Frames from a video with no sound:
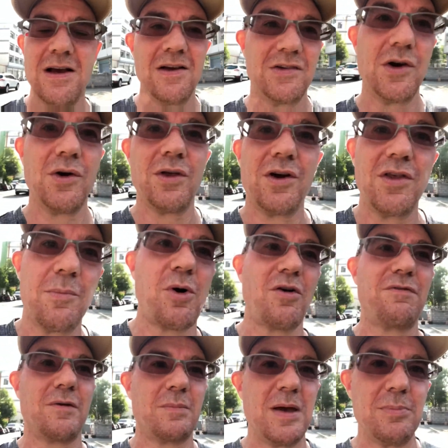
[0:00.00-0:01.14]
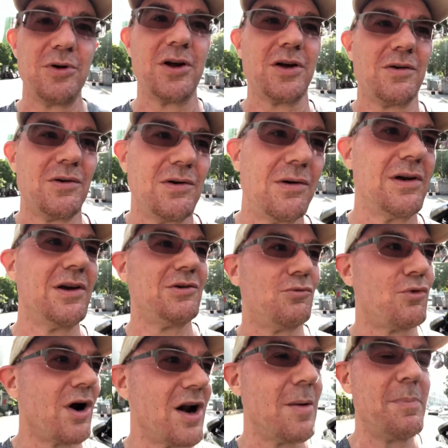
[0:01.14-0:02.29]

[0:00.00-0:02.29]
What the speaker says: So they're the perfect people to run